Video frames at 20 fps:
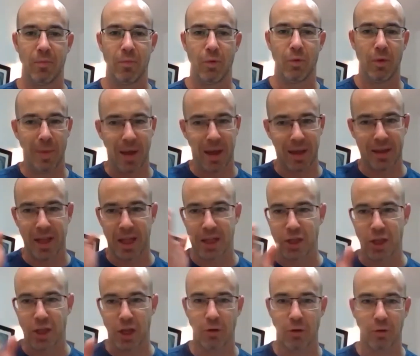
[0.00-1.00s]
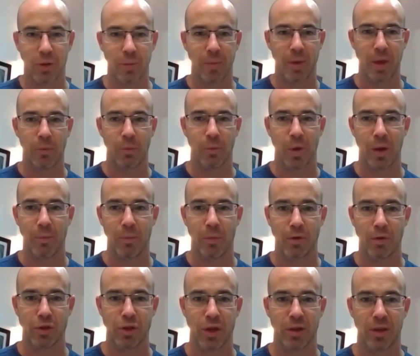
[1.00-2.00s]
or my attention can only be on one
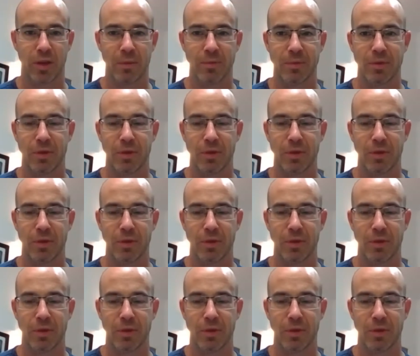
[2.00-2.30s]
emotion at a time.